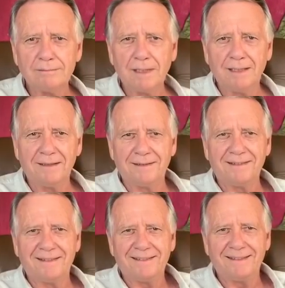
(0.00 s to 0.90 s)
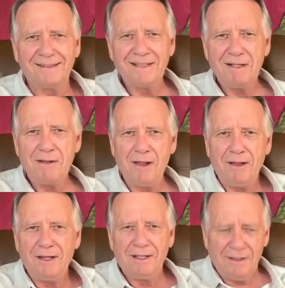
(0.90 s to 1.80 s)
the
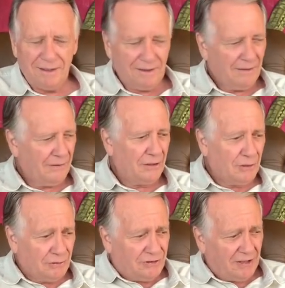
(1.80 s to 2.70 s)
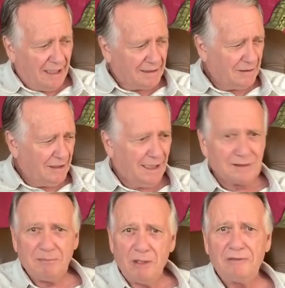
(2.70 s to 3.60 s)
news cycle
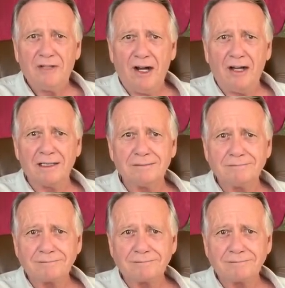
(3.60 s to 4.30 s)
has moved on.